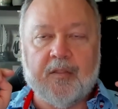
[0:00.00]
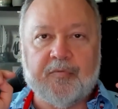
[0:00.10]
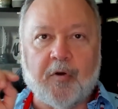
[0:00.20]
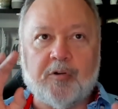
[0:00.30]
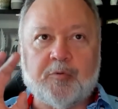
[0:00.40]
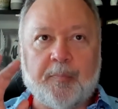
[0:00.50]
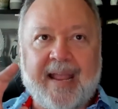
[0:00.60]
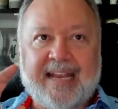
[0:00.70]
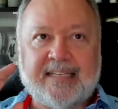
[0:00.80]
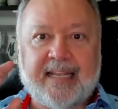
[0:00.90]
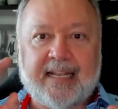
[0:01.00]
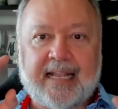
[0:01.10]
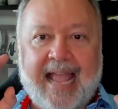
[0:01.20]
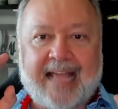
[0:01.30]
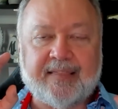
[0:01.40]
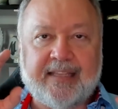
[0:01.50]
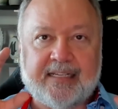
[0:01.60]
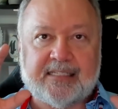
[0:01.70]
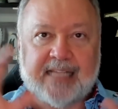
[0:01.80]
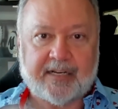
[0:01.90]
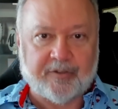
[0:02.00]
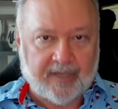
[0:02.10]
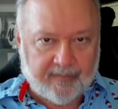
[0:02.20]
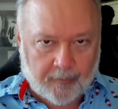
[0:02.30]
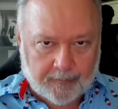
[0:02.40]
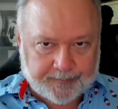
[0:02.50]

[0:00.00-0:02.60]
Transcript: Those were painting at the sector level.